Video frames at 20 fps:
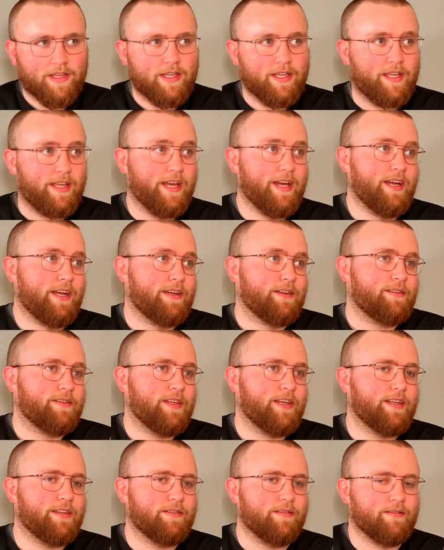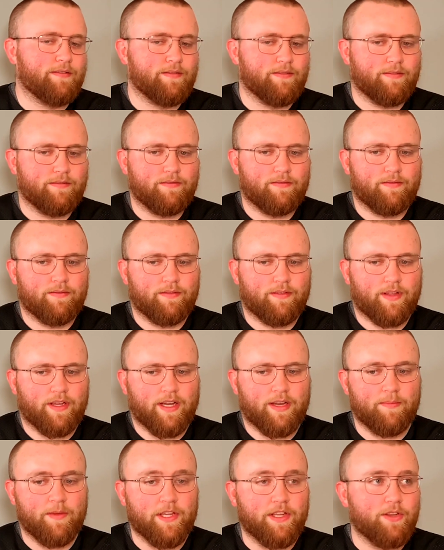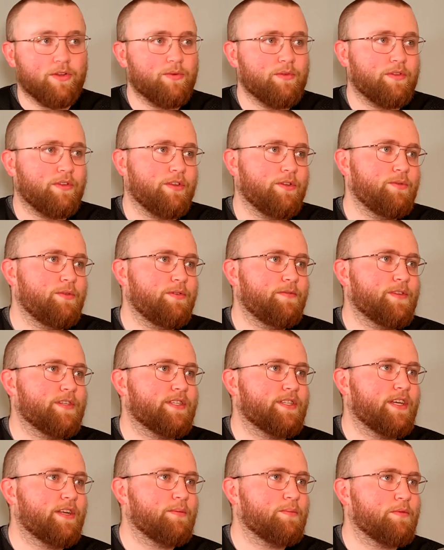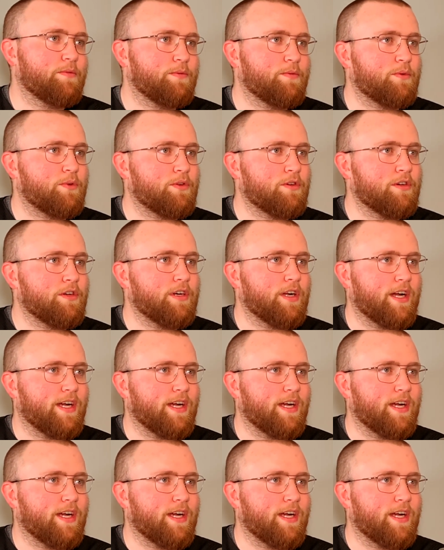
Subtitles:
Yeah. And I mean, you even said it before.